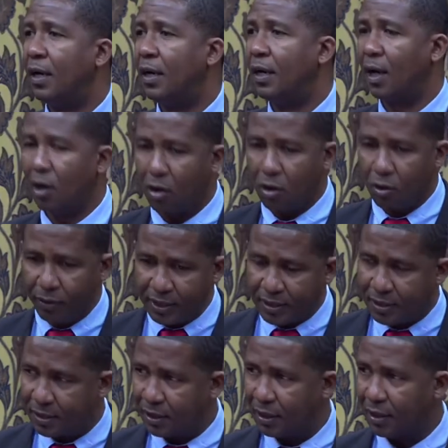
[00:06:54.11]
along with
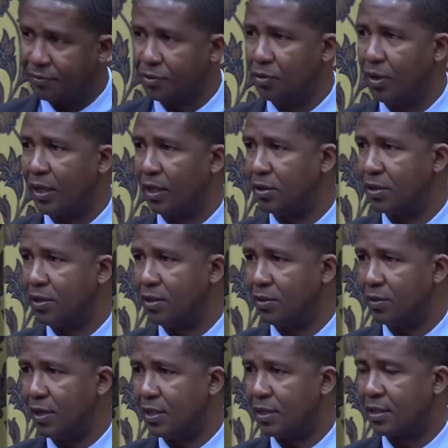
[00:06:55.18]
a few other
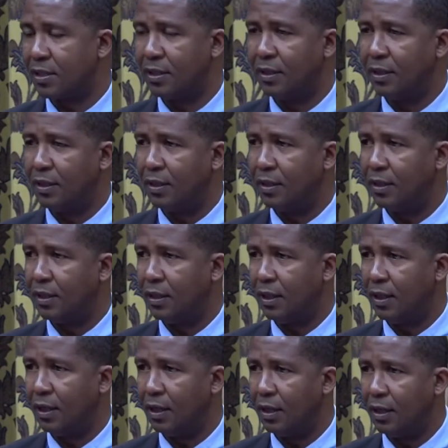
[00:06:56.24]
constituents,
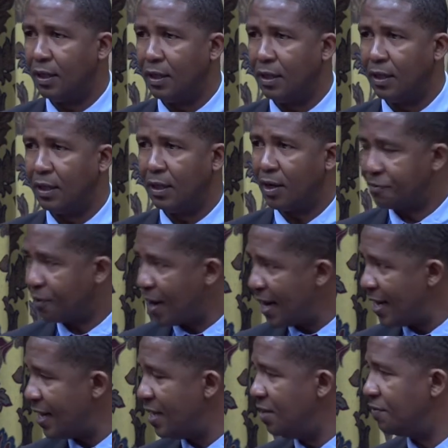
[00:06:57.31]
on a
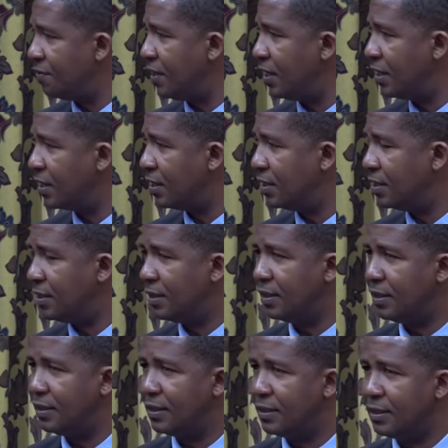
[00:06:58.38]
Friday evening,
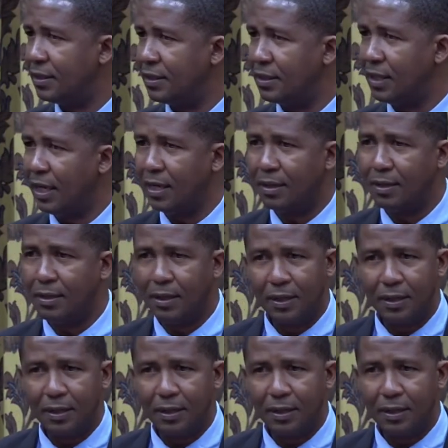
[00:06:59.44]
during